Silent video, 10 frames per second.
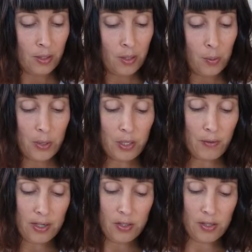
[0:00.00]
When you
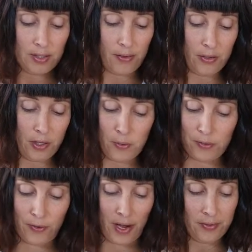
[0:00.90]
reach this effort, you will
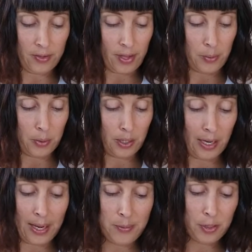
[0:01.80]
find that they will
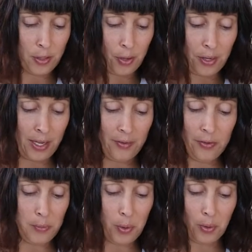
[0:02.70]
claim to know
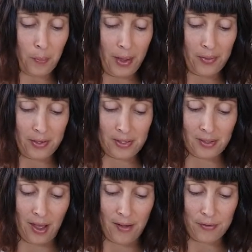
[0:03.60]
even more about this
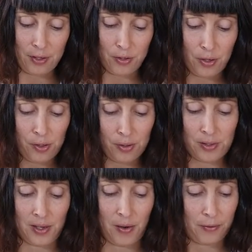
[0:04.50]
life than you
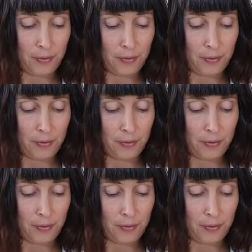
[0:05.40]
yourself,